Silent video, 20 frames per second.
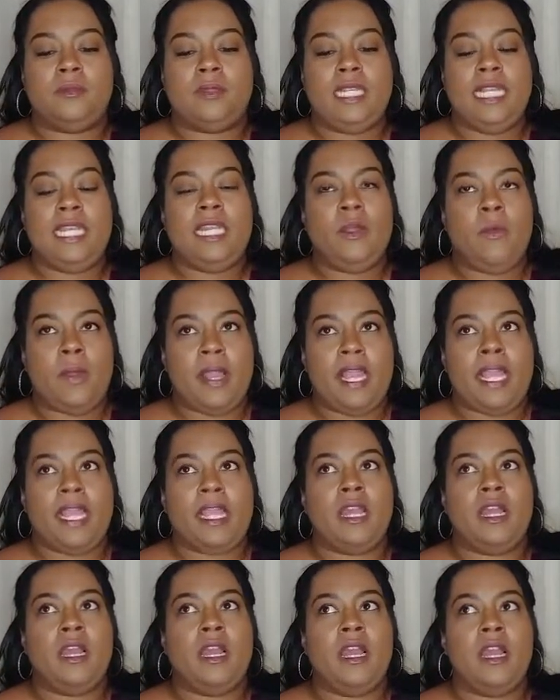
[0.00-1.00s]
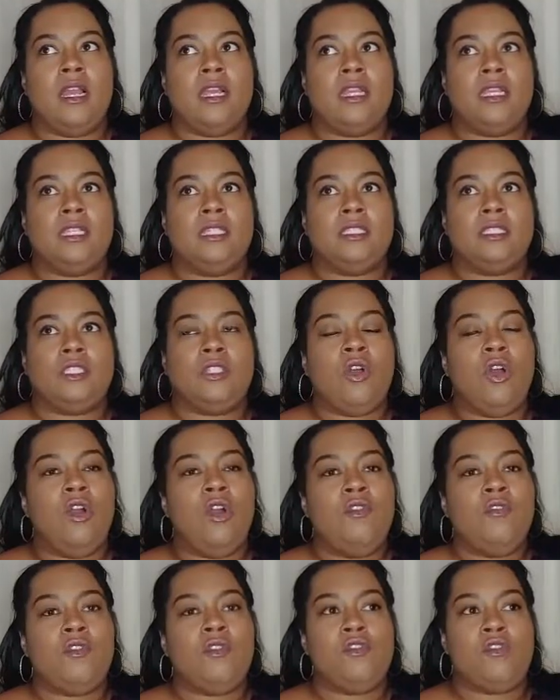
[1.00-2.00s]
anyway, so
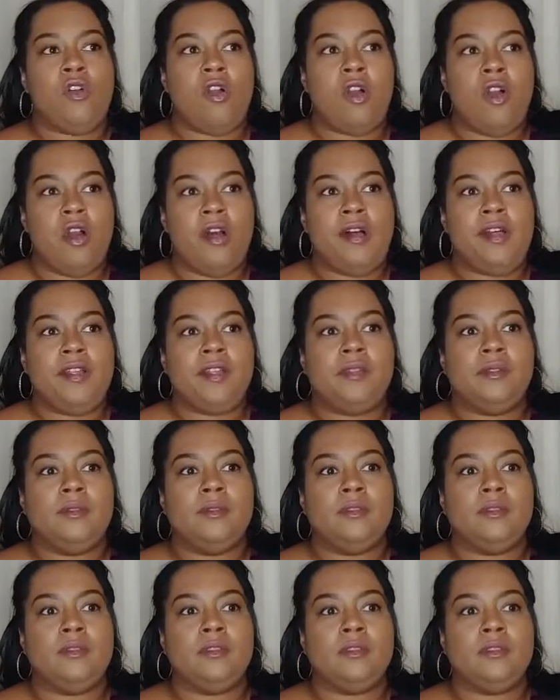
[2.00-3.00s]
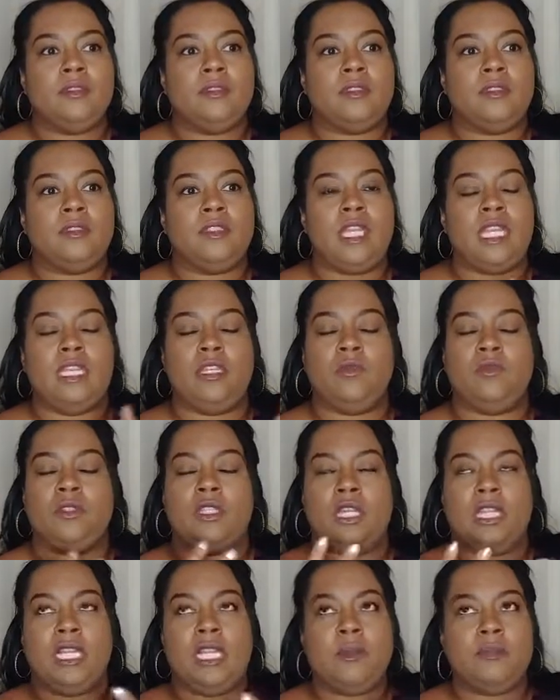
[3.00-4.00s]
overall, the
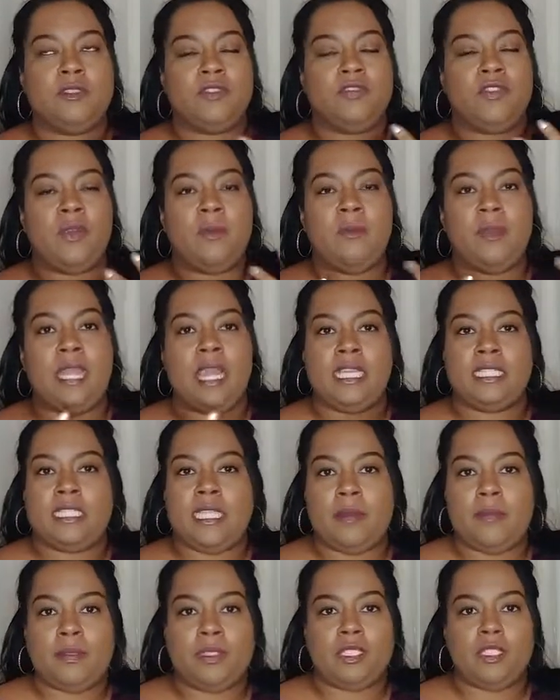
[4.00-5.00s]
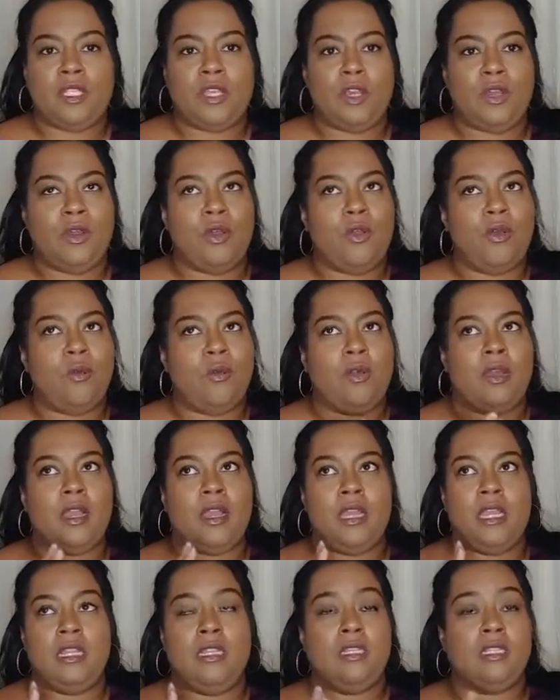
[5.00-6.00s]
clips from next episode,
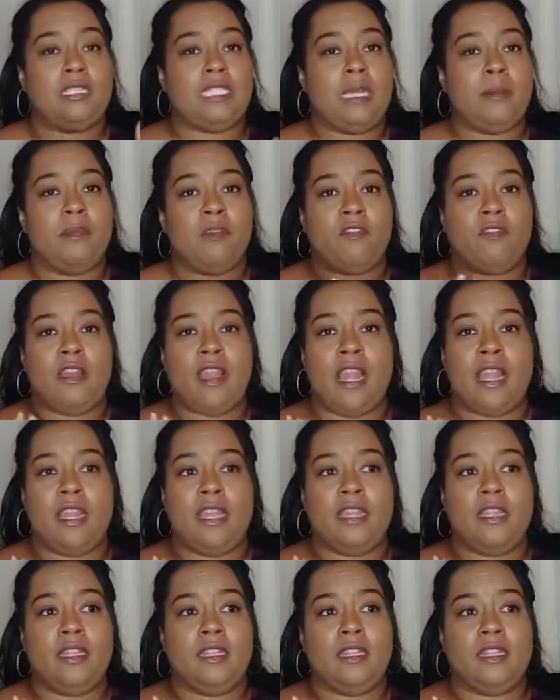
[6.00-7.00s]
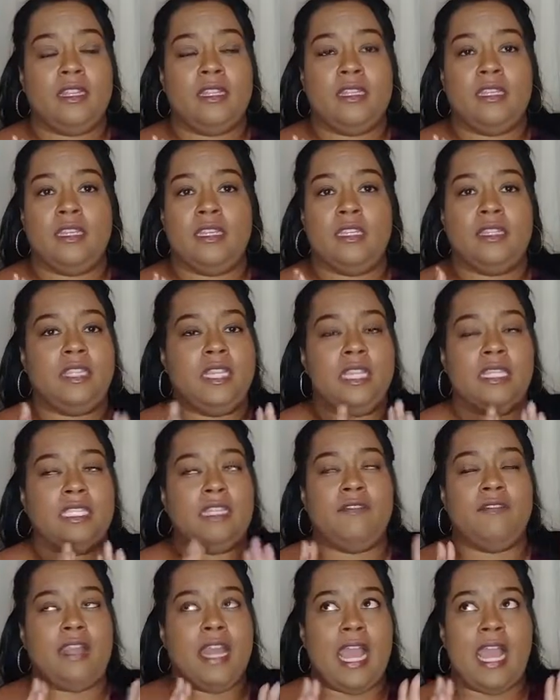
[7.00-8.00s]
it looks like Mariah, things
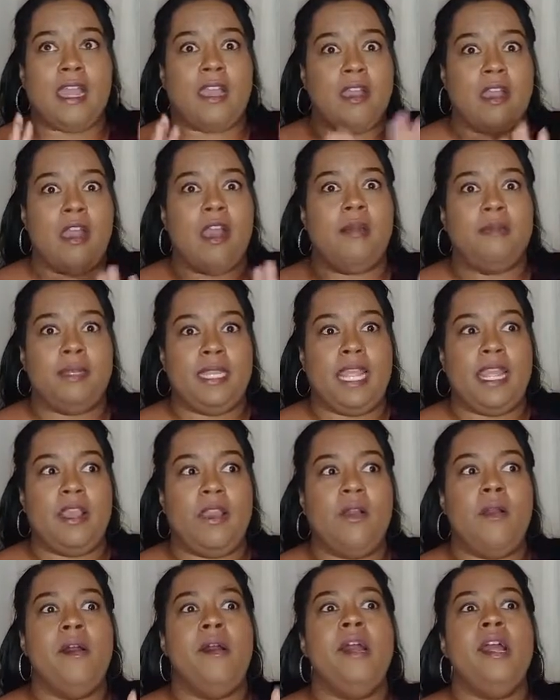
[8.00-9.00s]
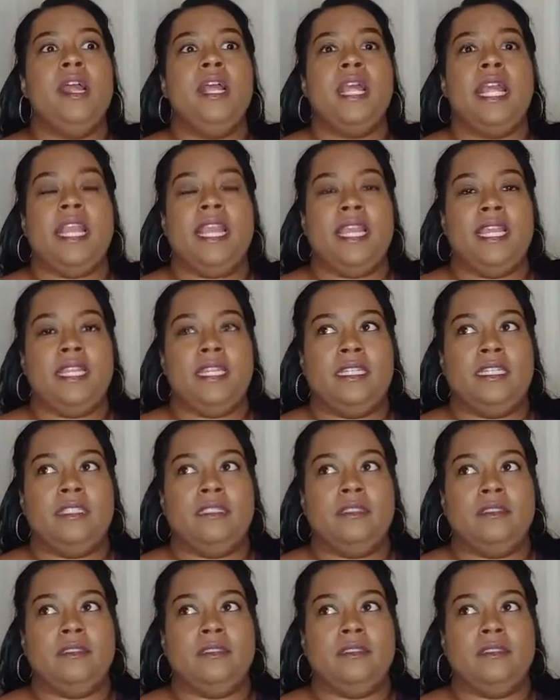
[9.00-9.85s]
have not calmed down, and